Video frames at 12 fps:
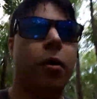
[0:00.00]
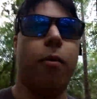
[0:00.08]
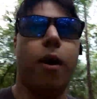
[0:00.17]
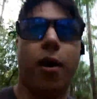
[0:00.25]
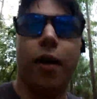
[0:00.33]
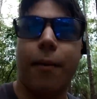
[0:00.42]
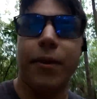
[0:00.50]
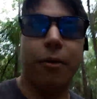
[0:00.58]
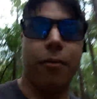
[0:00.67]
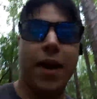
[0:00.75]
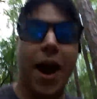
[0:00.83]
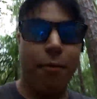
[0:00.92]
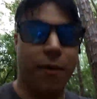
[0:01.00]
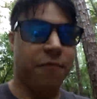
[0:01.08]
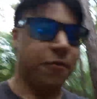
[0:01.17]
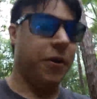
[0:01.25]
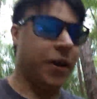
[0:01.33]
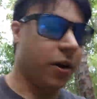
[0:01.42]
well, I mean, when I went
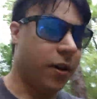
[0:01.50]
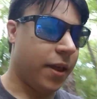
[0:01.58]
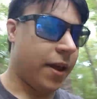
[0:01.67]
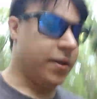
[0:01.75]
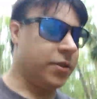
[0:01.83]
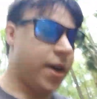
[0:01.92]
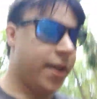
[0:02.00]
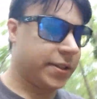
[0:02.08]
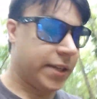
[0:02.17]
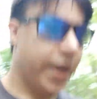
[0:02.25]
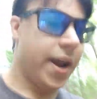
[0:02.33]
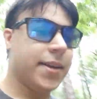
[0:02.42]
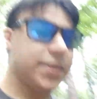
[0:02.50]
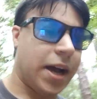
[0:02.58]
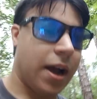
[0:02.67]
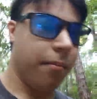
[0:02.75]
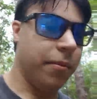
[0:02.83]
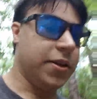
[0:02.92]
through here and saw this at nighttime,